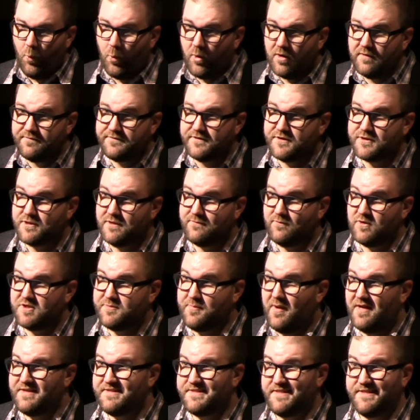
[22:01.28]
or if the server
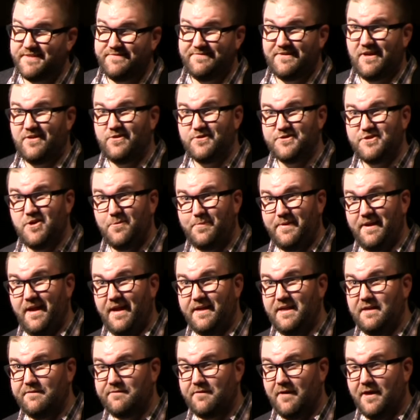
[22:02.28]
responds says, oh, there's no P
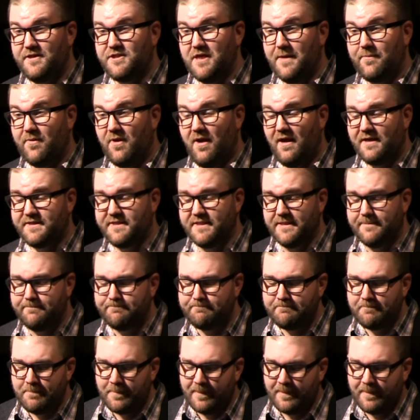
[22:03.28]
I D for HAProxy,